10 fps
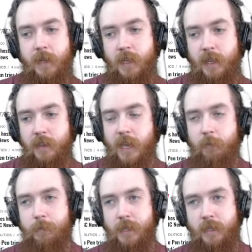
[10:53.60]
Again,
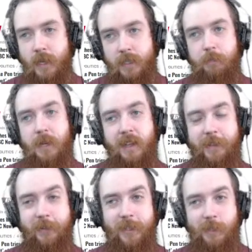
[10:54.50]
that would be kind of my
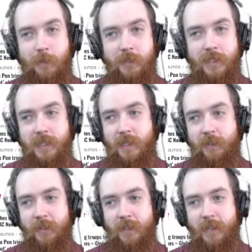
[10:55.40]
low conspiracy
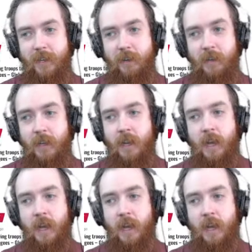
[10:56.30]
theory there.